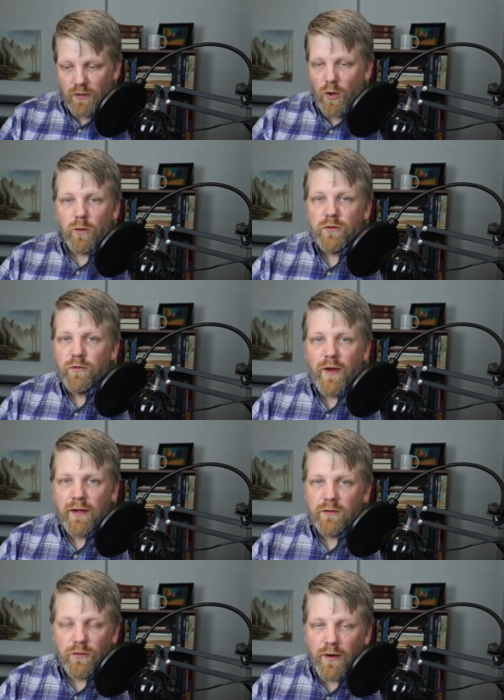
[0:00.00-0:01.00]
holds
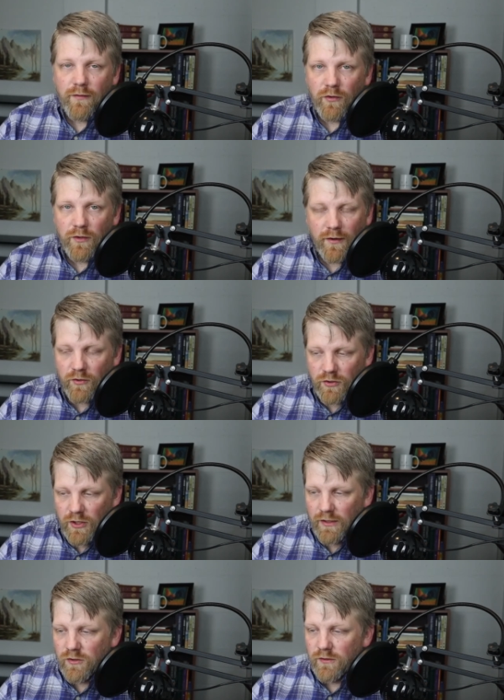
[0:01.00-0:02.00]
fast forever and never
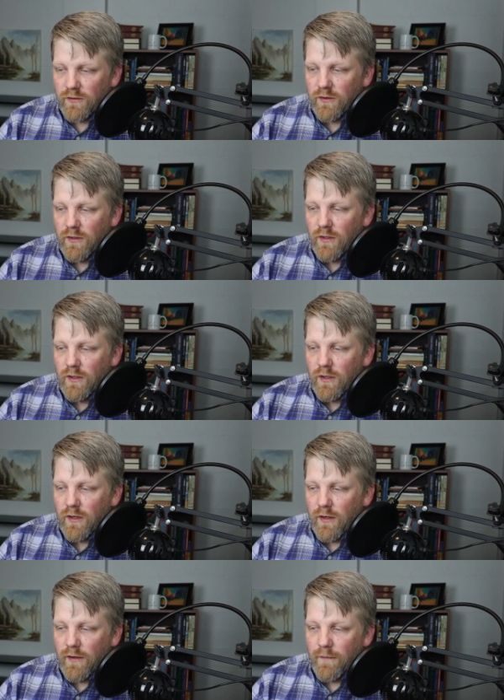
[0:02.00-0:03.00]
changes.
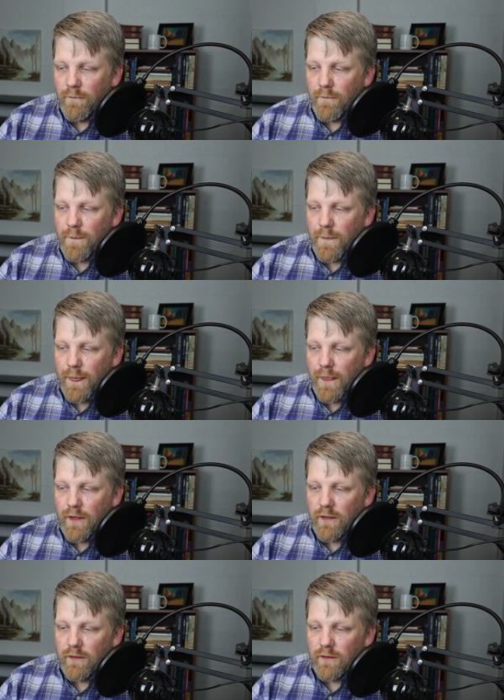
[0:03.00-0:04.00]
Um,
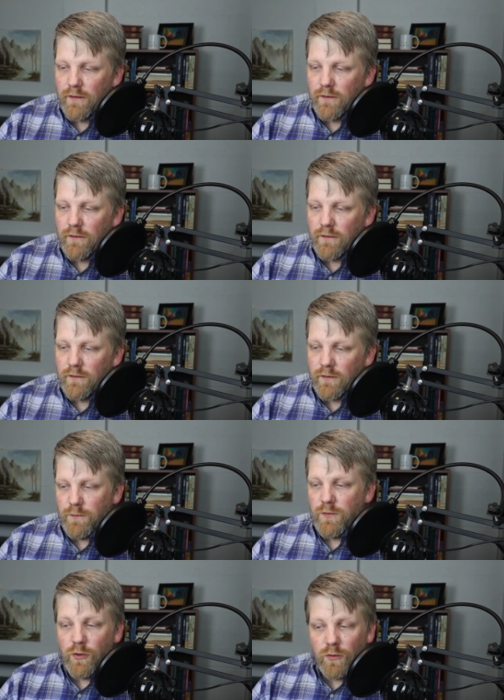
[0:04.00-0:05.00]

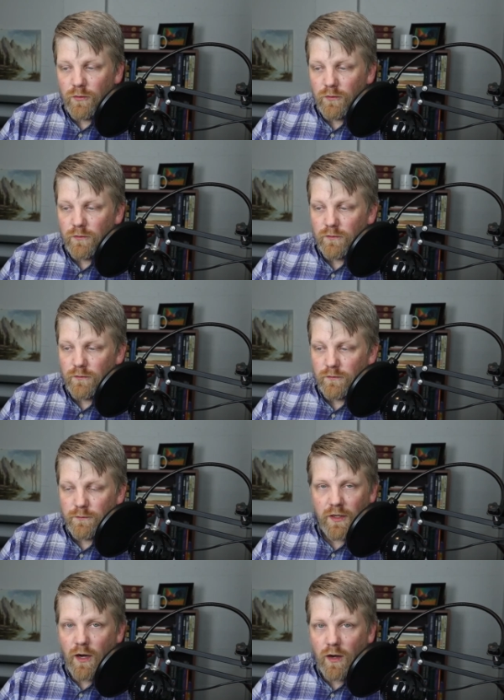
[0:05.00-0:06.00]
some do,
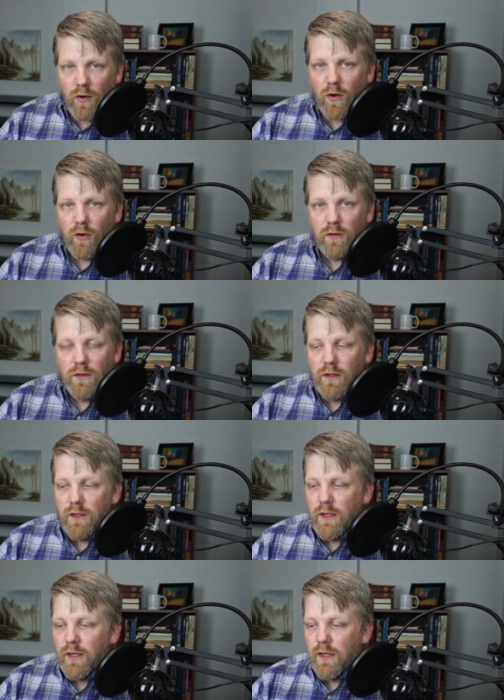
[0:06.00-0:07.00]
but not all.
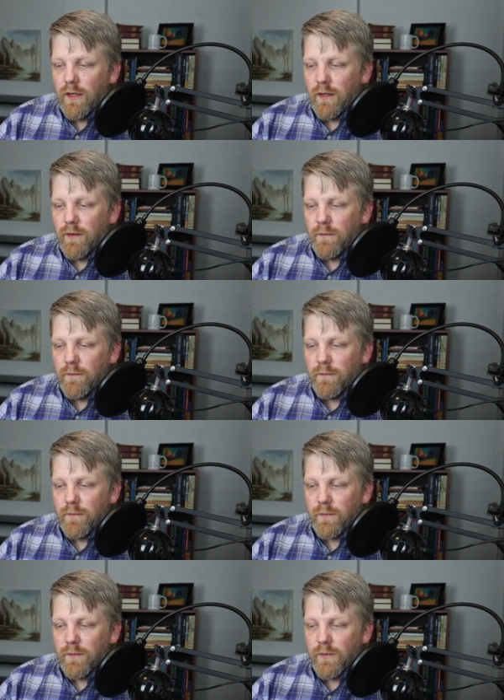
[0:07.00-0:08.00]
Um,
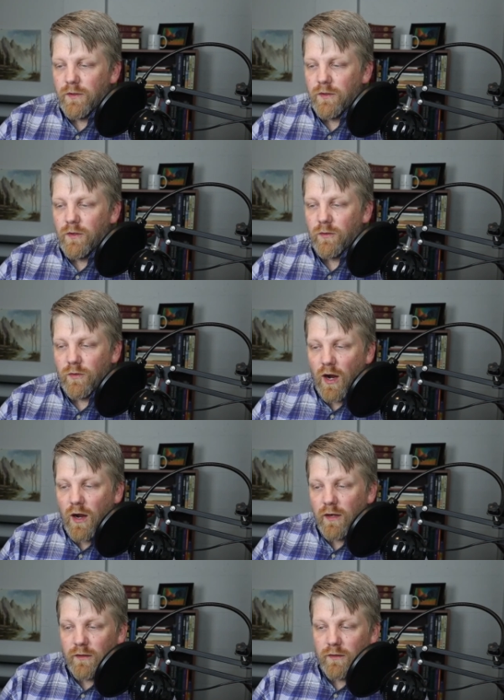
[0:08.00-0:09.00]
you know,
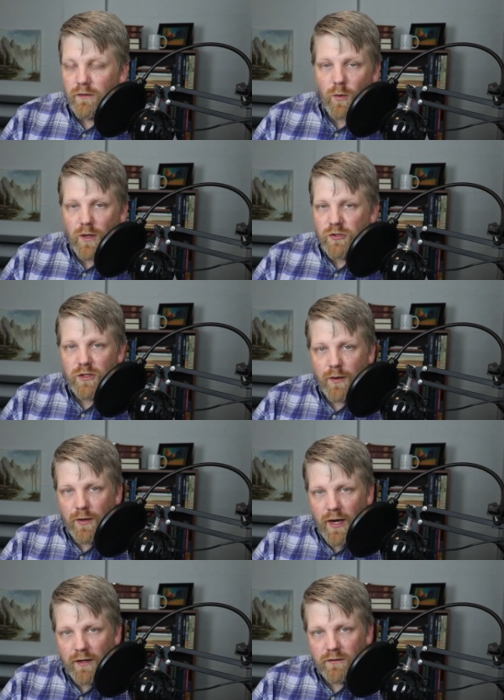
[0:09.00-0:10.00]
God, the question I
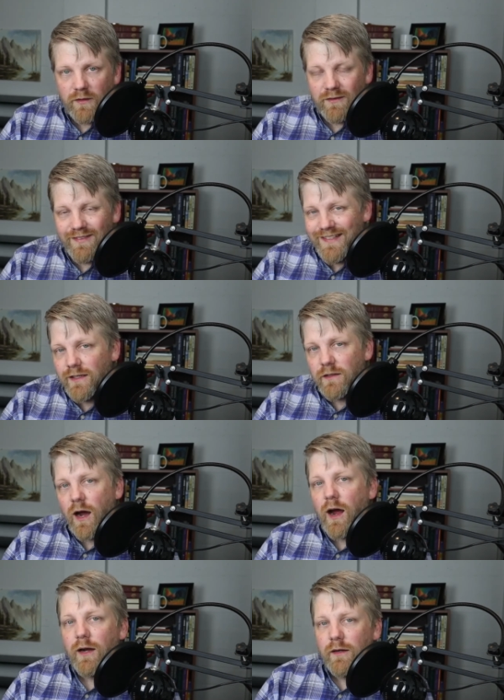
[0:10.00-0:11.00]
would ask is Did
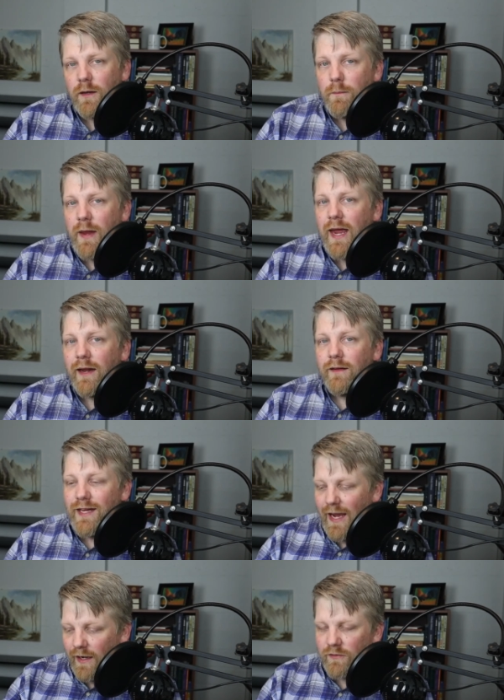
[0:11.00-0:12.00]
God command
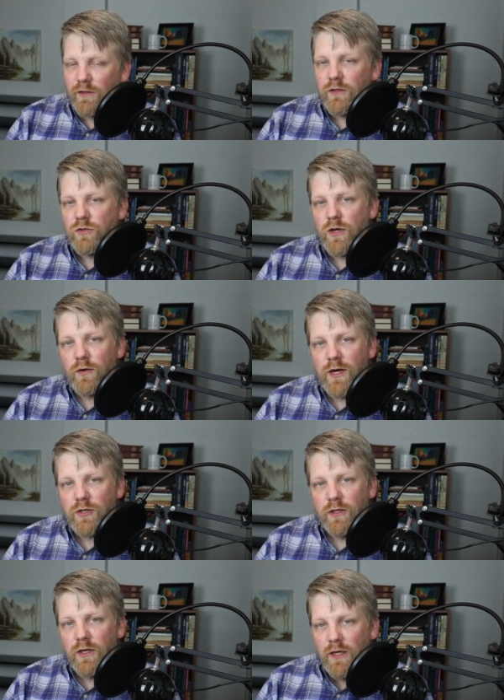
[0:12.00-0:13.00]
the Exodus
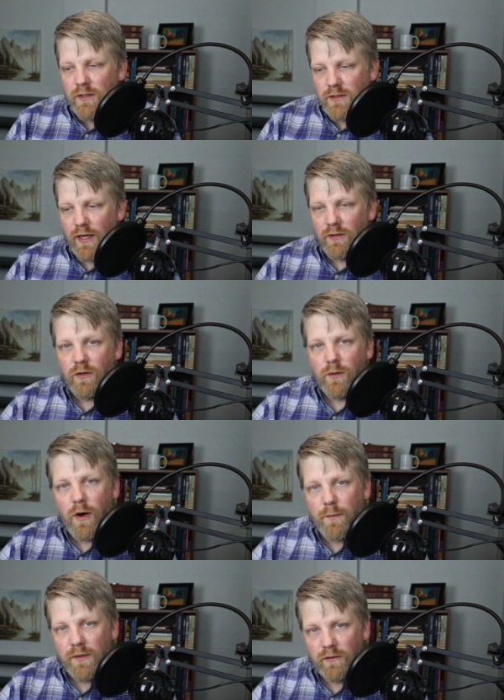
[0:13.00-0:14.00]
generation to enter the
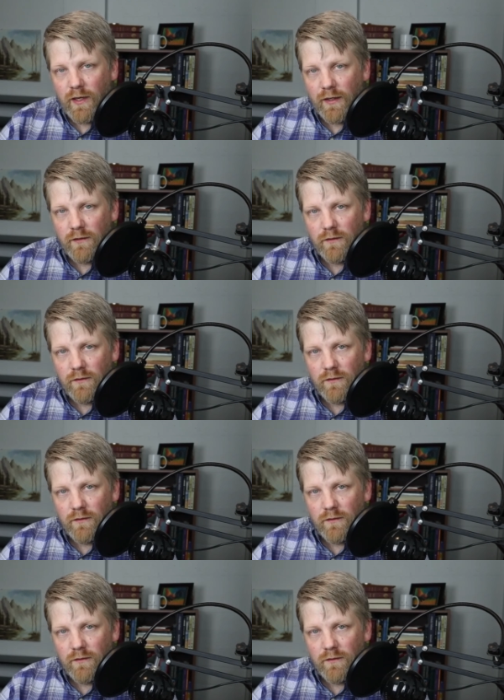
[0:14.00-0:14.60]
promised land?